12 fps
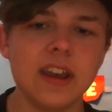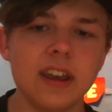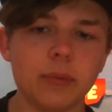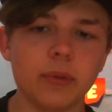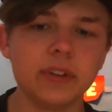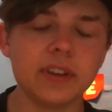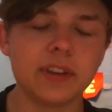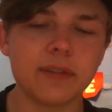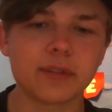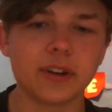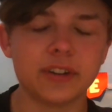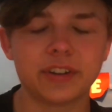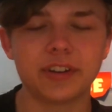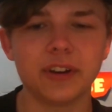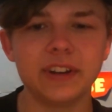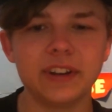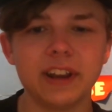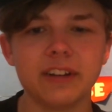What they've got
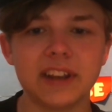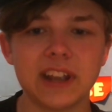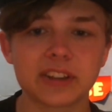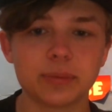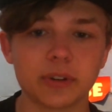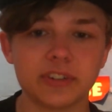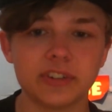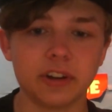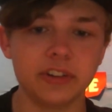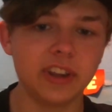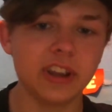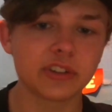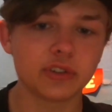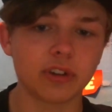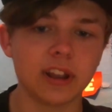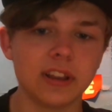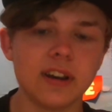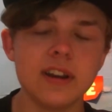shown here in the Xbox Series X
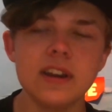trailer